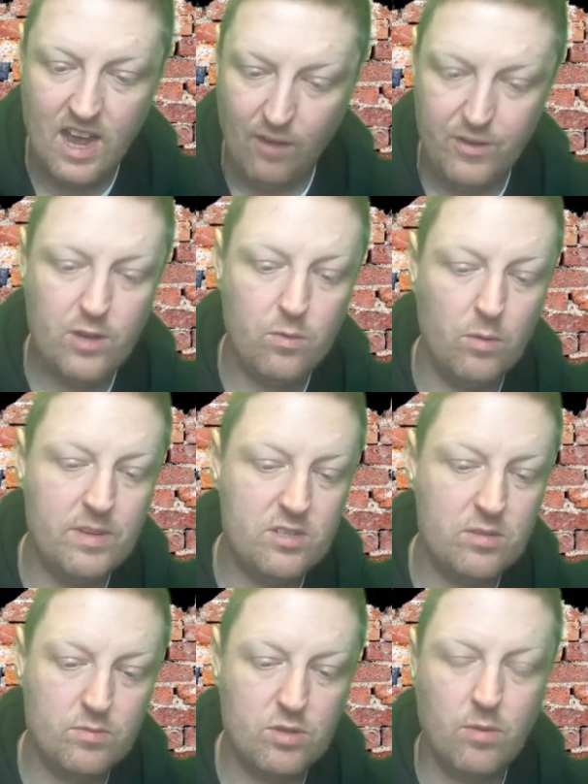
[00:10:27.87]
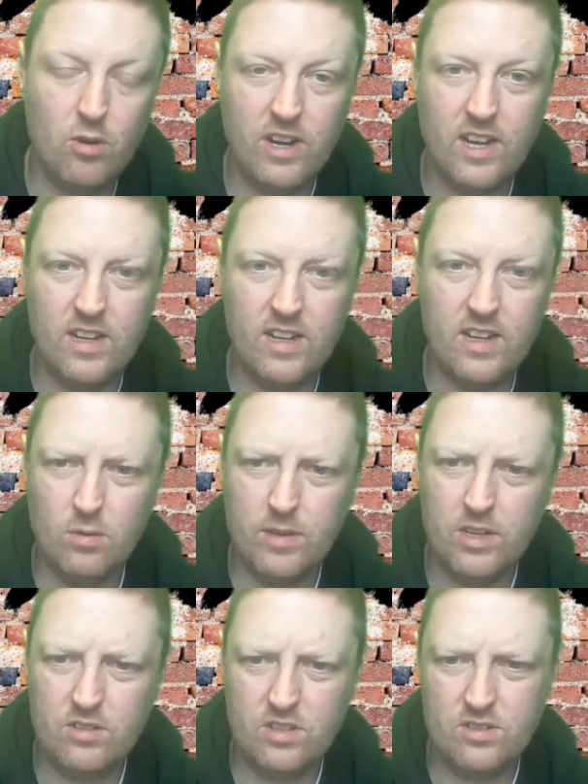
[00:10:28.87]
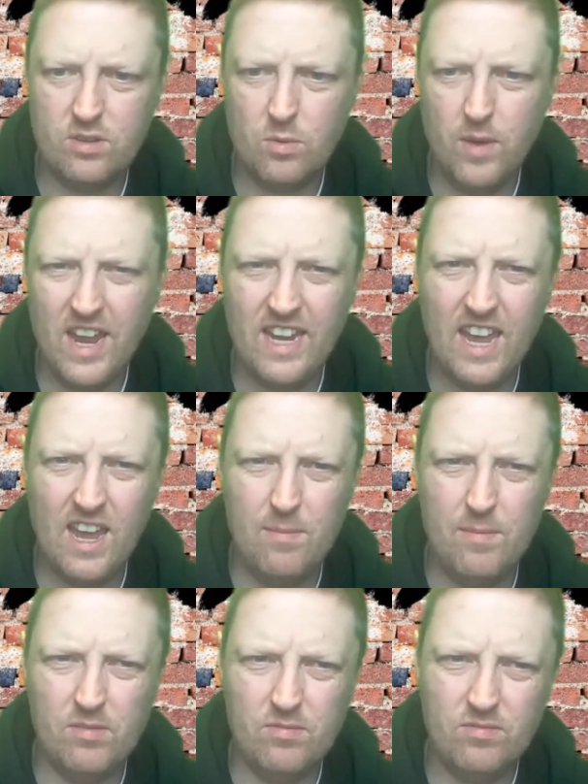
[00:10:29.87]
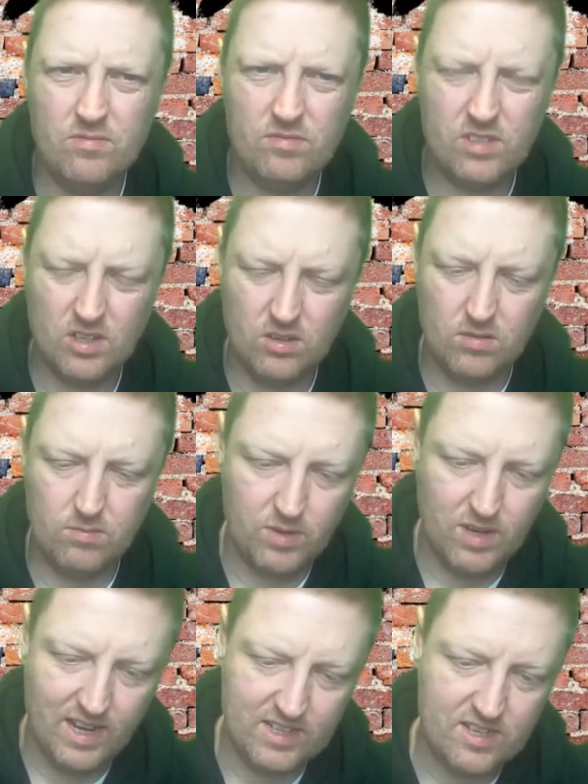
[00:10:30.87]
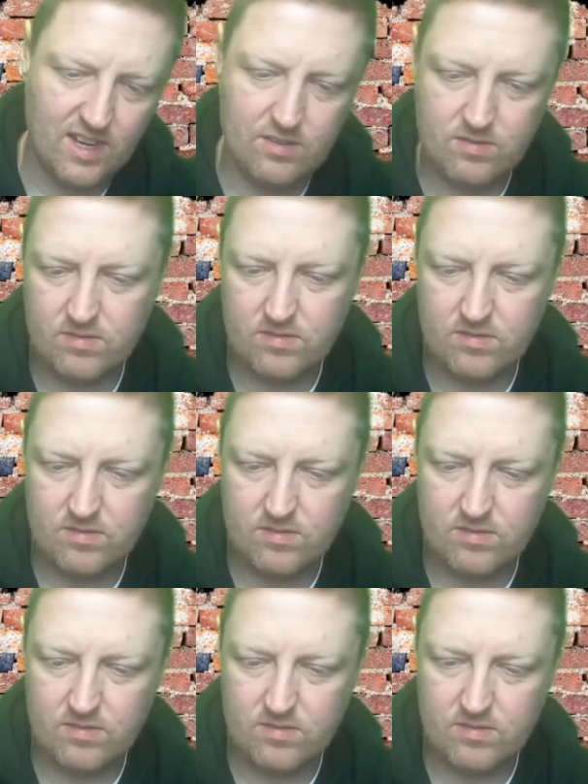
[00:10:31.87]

I think we'll miss him tomorrow night, though, because it's an away game, and, we like to have,